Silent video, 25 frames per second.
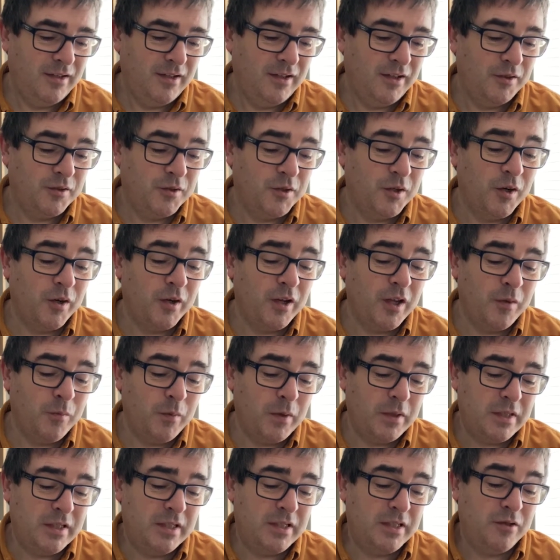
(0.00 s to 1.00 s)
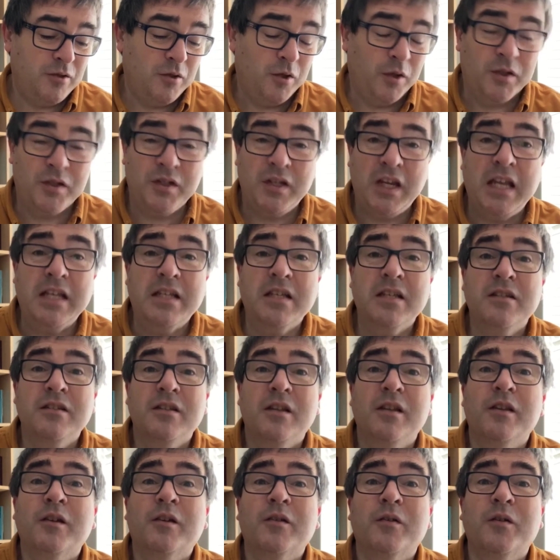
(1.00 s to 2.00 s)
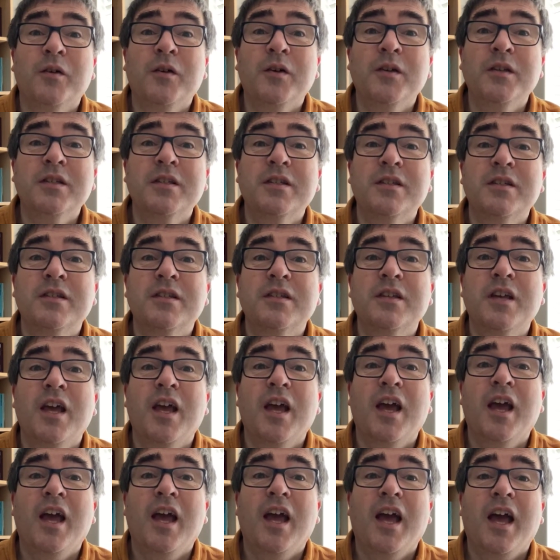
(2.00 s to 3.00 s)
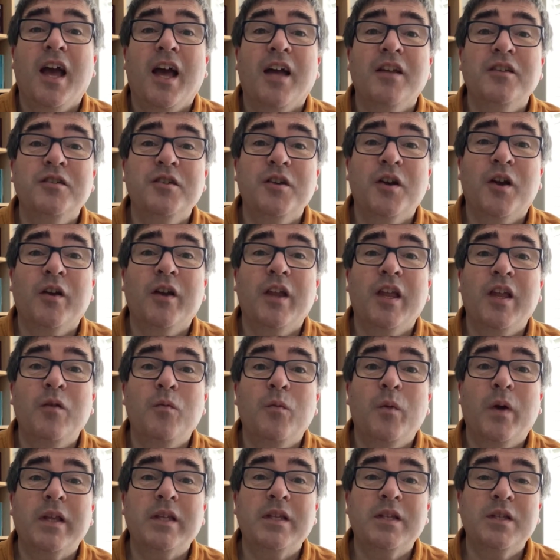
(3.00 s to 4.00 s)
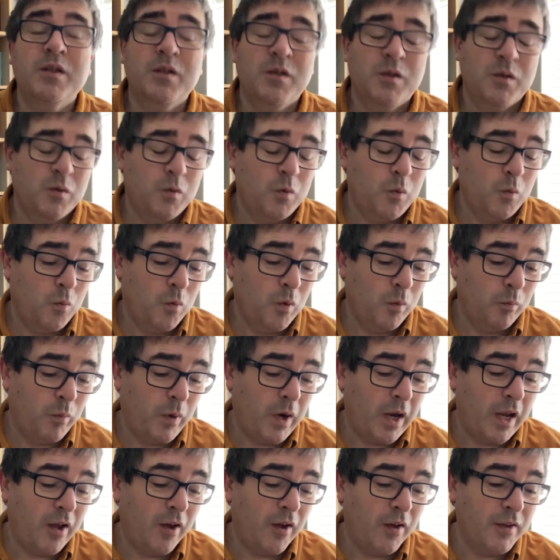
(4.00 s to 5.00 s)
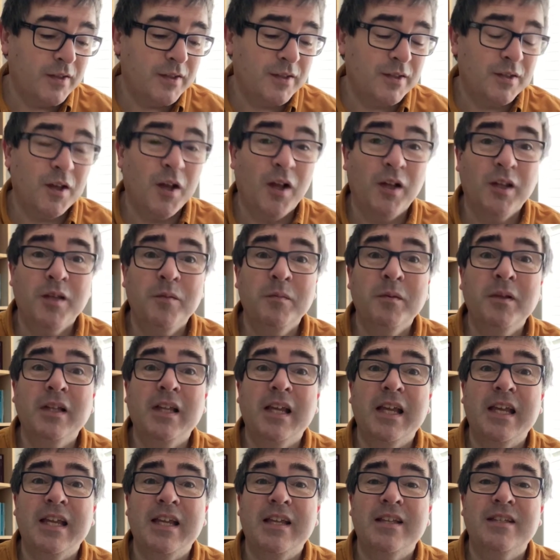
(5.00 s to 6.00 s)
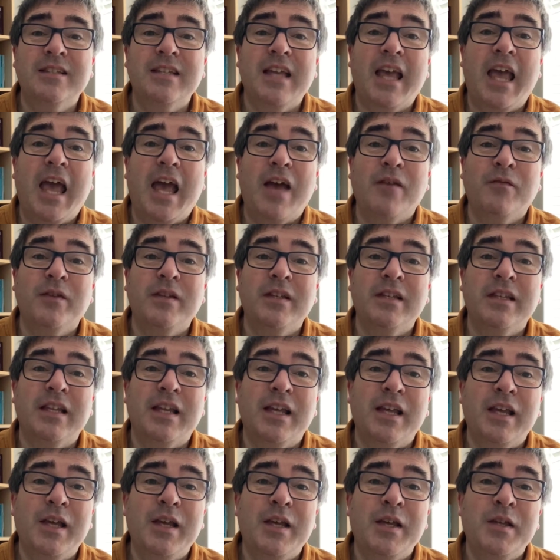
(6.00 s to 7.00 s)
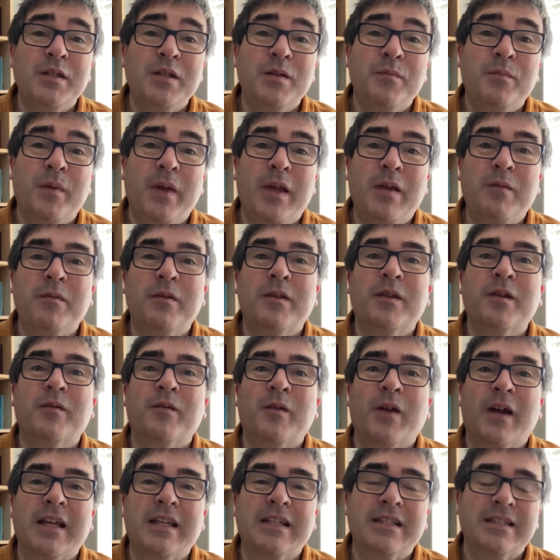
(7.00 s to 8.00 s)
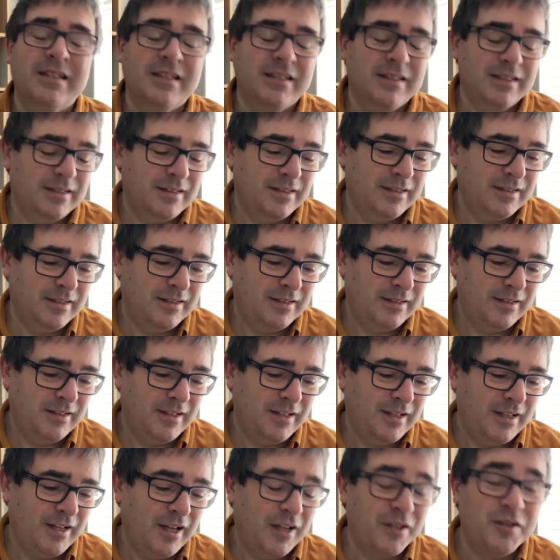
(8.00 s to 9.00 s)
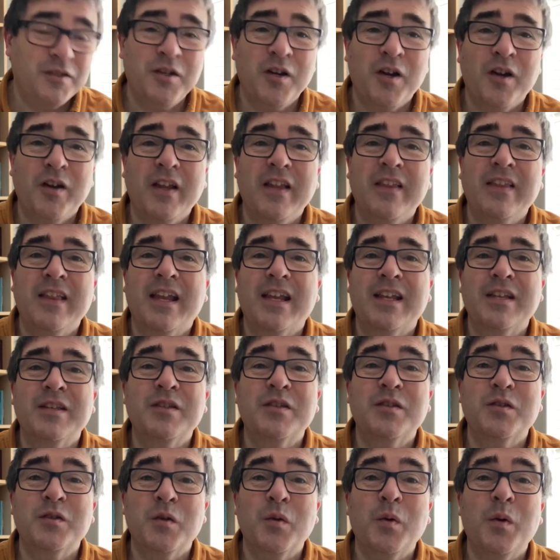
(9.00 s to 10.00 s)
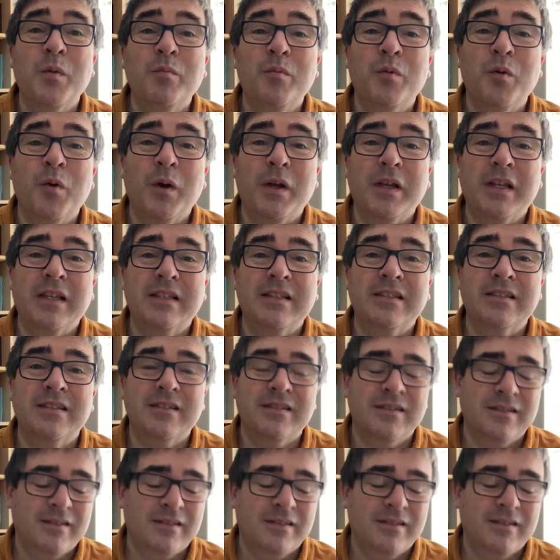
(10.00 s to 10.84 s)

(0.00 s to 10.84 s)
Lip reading: A journey which took Jesus to the cross, a journey which will bring us ultimately to heaven to be with Christ. A journey that is so important.